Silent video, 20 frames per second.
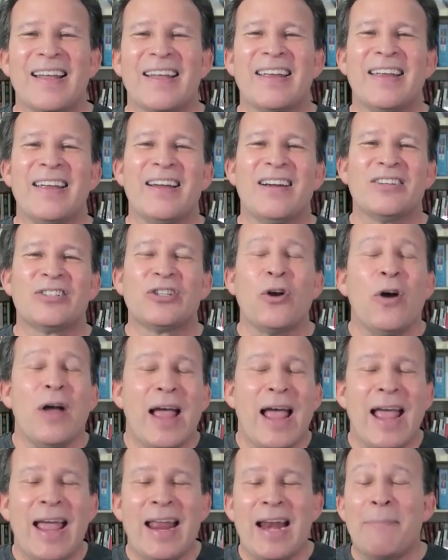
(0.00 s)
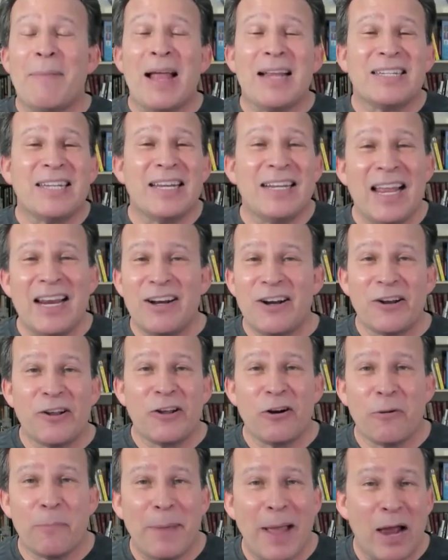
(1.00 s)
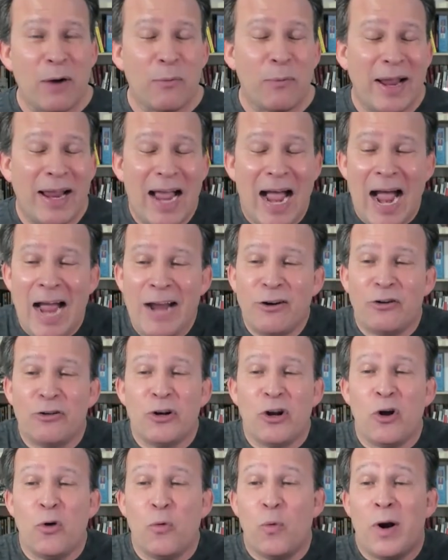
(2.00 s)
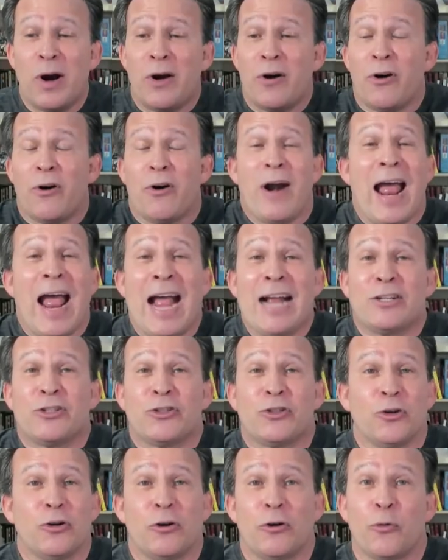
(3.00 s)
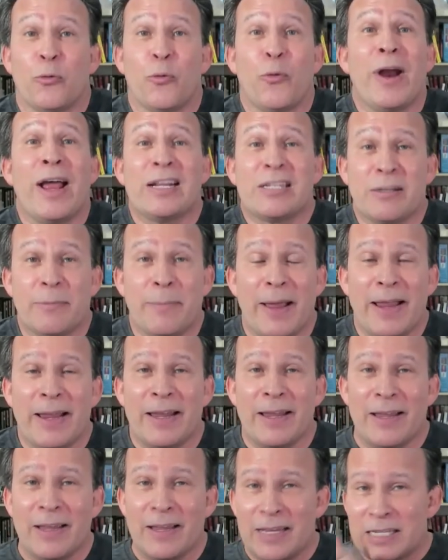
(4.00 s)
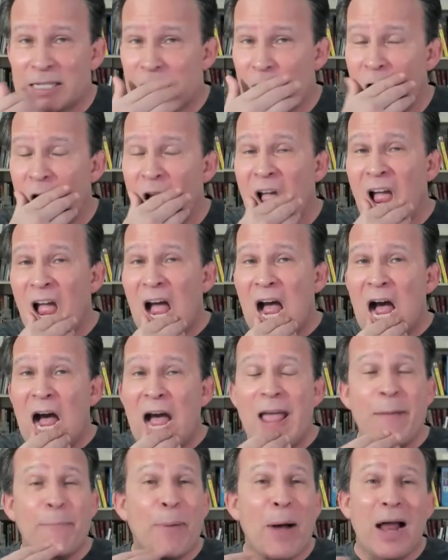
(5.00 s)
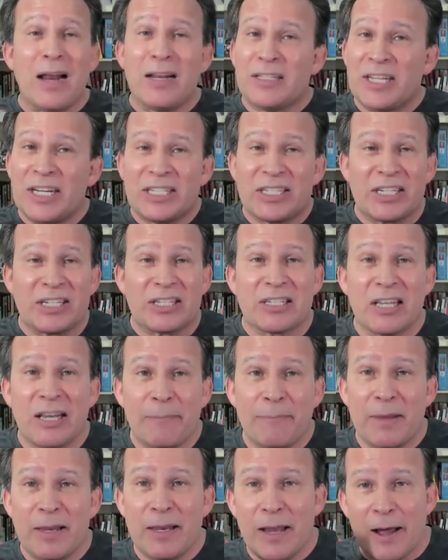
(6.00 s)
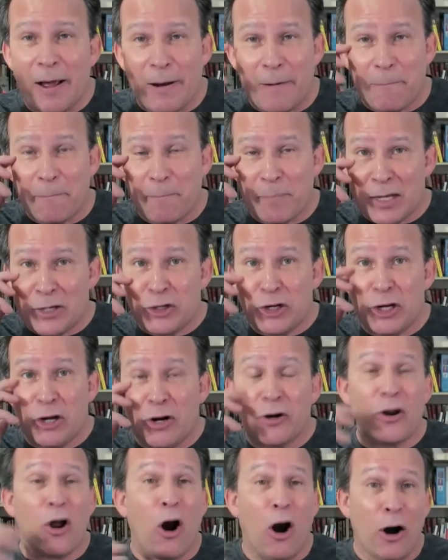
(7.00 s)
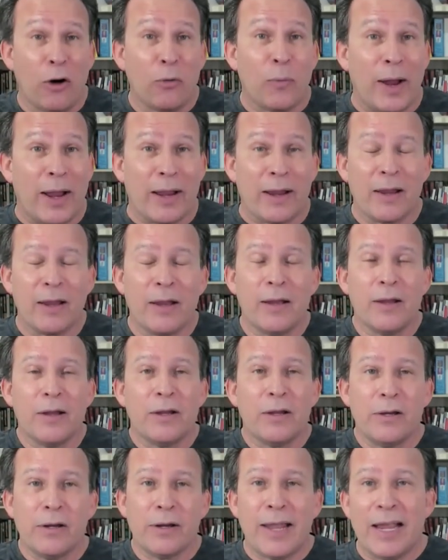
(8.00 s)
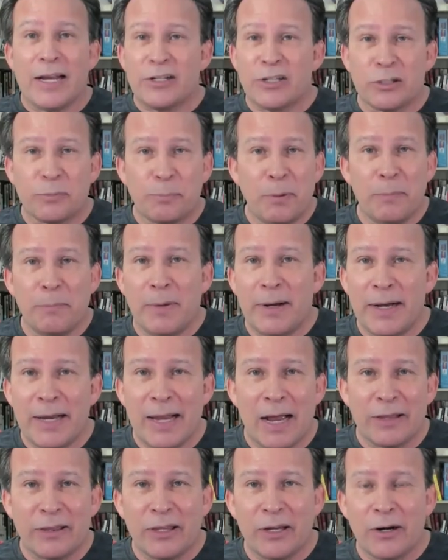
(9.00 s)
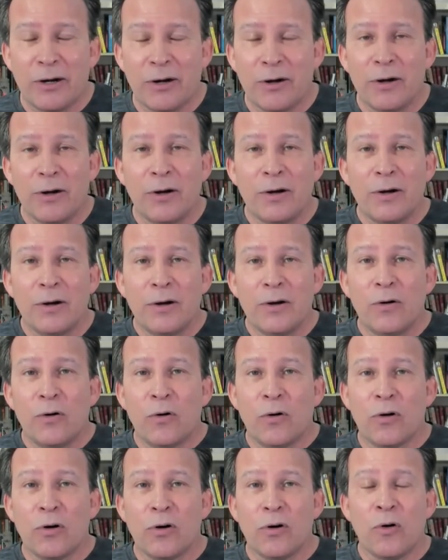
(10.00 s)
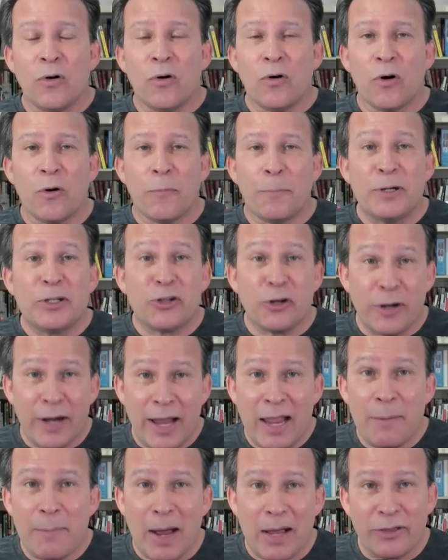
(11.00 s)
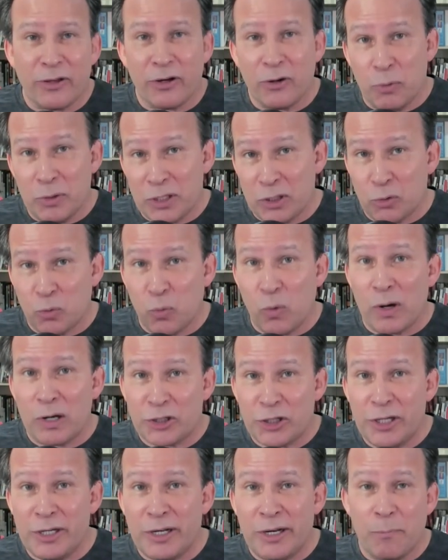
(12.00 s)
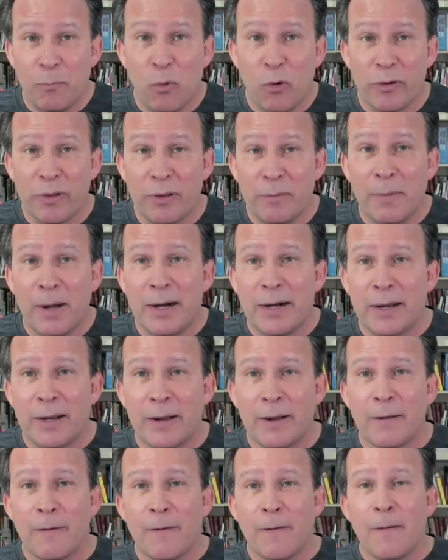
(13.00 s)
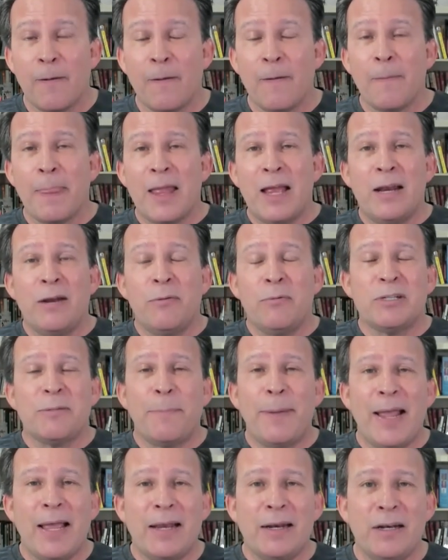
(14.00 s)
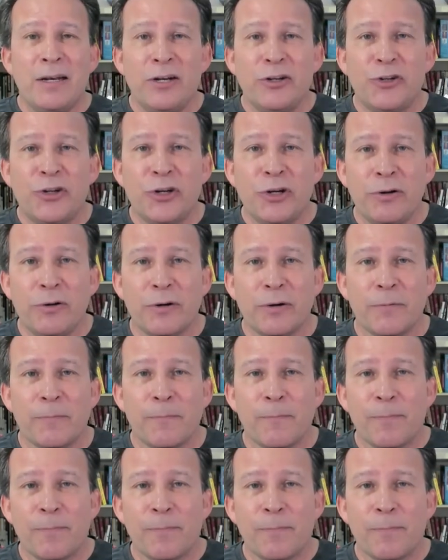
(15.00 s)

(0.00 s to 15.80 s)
Yeah. So, and I'm not saying that in a good or bad way. I don't know what her actual resume is. In politics, it's slim to none, and she learned the hard way. You can't just put money out there or put your name out there, which is what she did more than money. And it was abandoned in June.